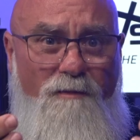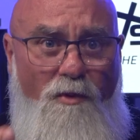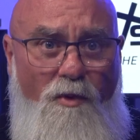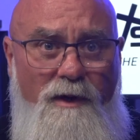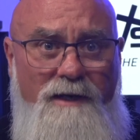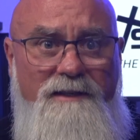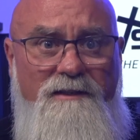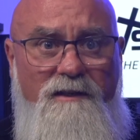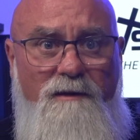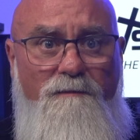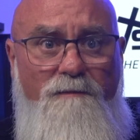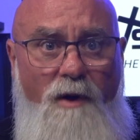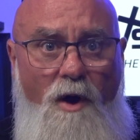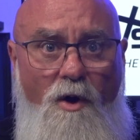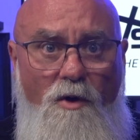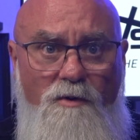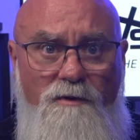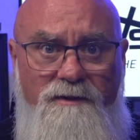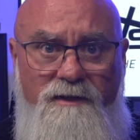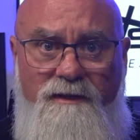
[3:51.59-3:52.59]

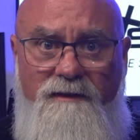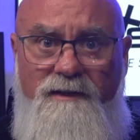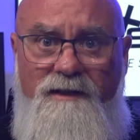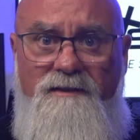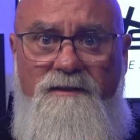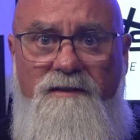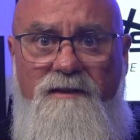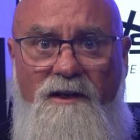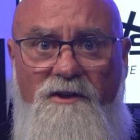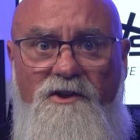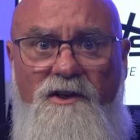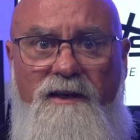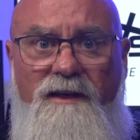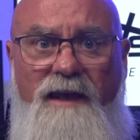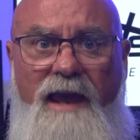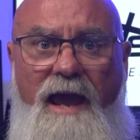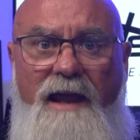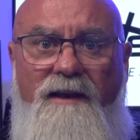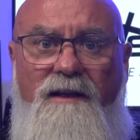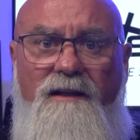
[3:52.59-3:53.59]
presupposing that such a
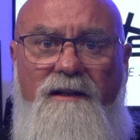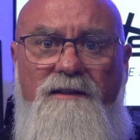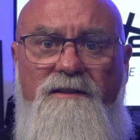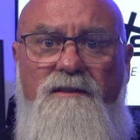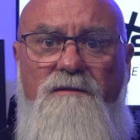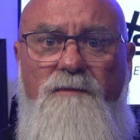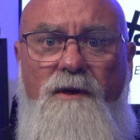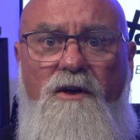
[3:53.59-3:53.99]
cataclysm